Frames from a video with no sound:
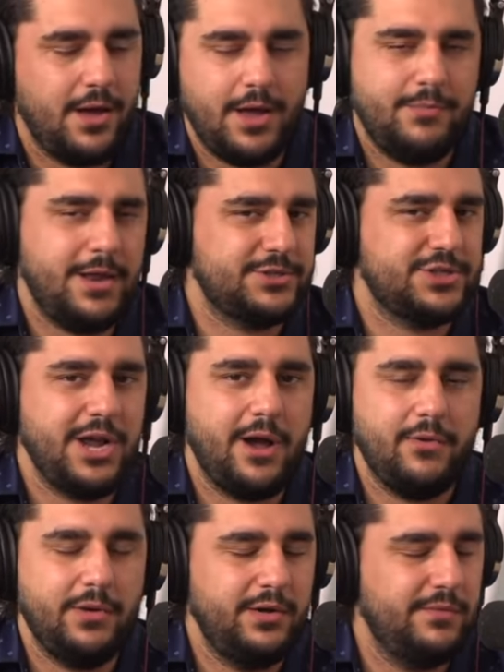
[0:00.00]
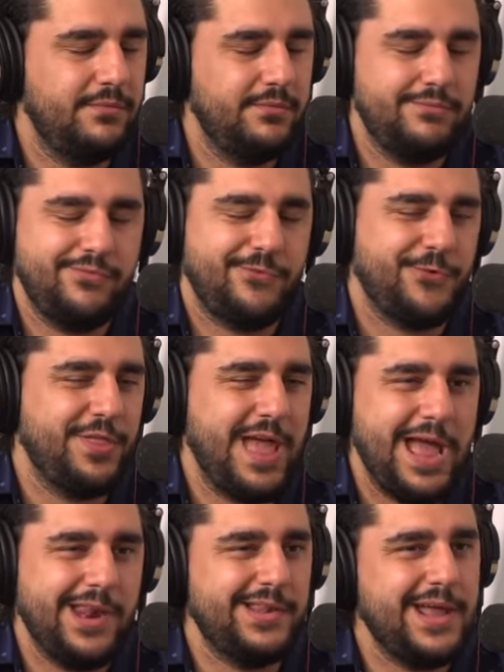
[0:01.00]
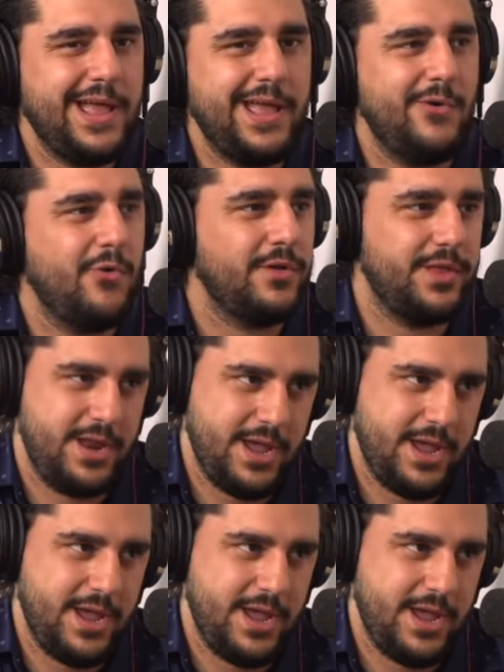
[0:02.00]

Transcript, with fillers: I'm not showering for that day or well, the